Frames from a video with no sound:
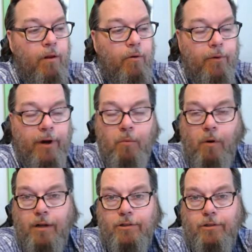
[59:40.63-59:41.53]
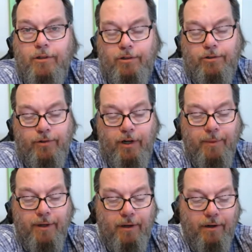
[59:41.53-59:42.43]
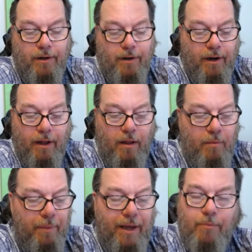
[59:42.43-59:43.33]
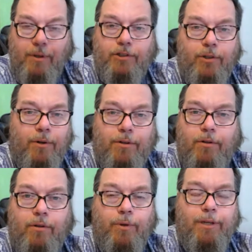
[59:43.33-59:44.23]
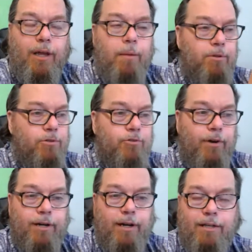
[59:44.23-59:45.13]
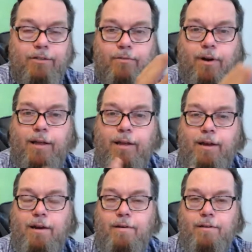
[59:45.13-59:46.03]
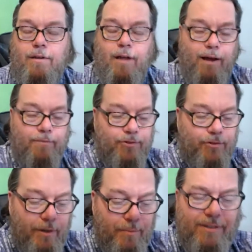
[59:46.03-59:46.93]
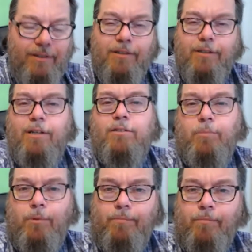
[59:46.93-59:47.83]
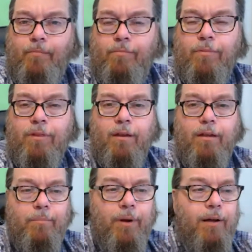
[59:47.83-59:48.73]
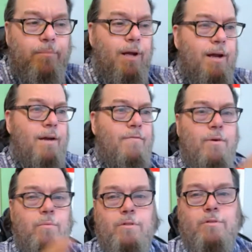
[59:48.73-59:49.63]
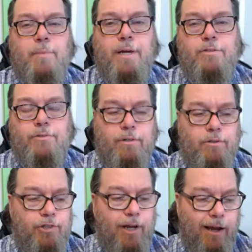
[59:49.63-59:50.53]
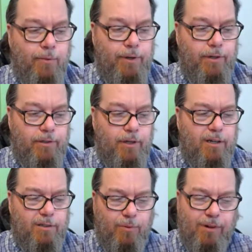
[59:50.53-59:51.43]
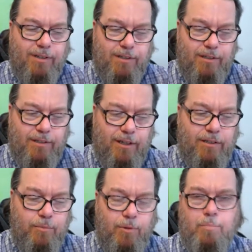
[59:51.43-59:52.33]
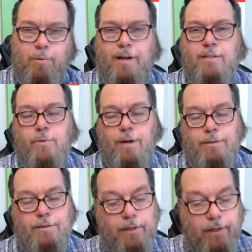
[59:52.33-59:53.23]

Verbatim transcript: Rewatch this stream and learn. Man, we show it to you. We demonstrate it. It's right here in the live stream. It's accessible. By, by everyone's measure in the chat, we discussed what is accessible price-wise.